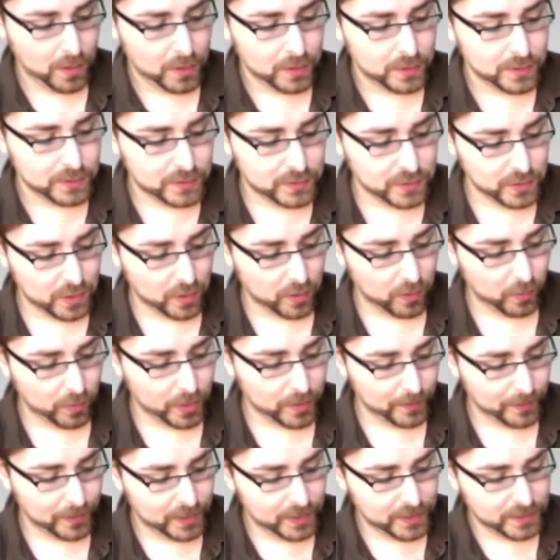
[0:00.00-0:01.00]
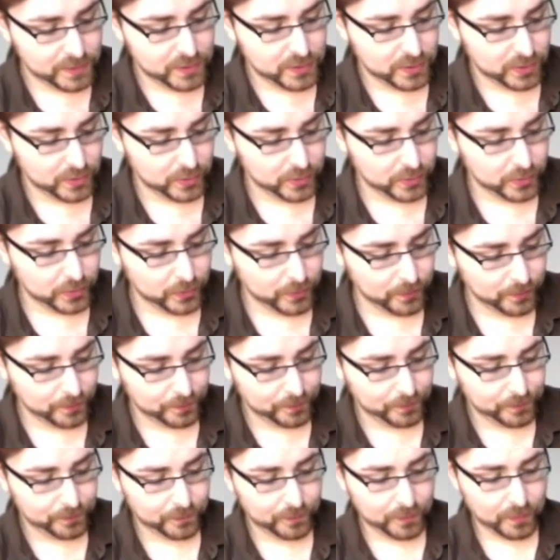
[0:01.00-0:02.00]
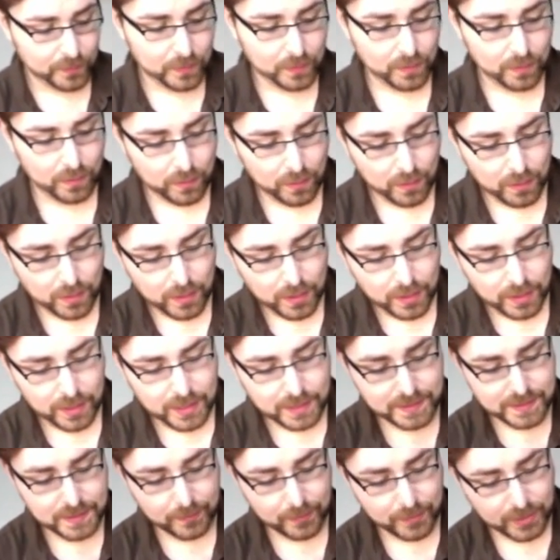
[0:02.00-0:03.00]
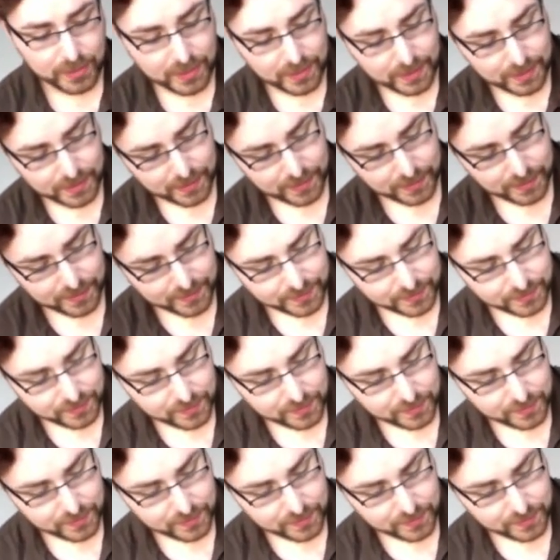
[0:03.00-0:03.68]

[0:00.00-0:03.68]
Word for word: So what I'm going to do is I'm going to